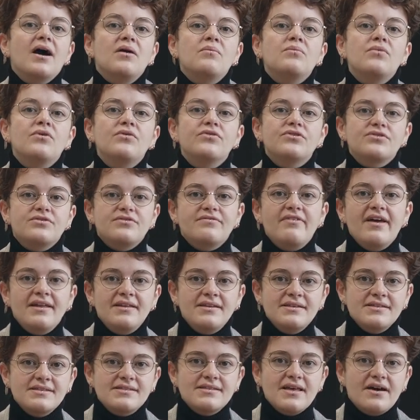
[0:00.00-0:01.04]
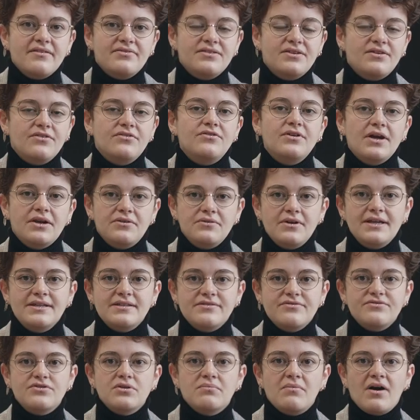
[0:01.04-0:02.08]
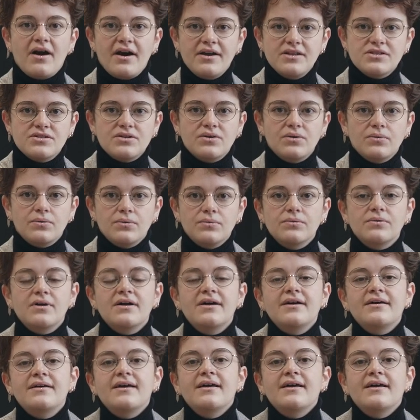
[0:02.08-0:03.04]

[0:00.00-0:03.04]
I moved to Venice after I graduated from high school.